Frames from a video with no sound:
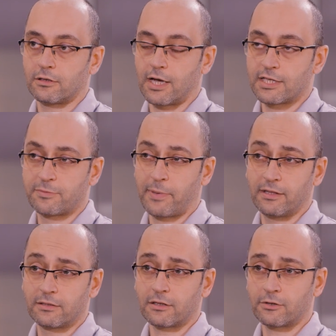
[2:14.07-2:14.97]
I
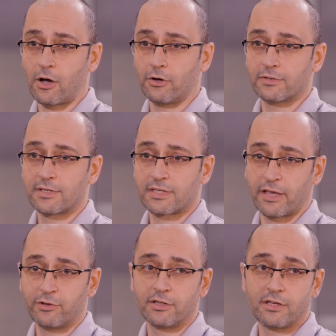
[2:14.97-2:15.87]
spent around
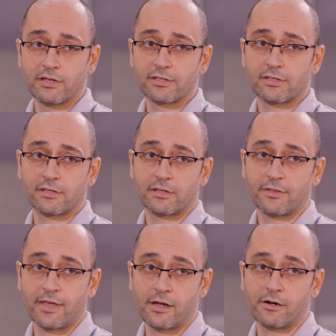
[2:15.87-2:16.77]
7 years
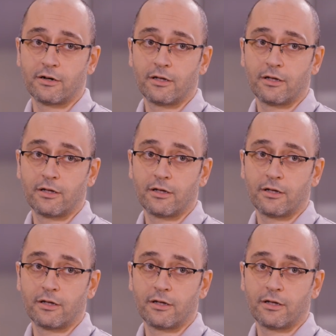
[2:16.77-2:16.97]
there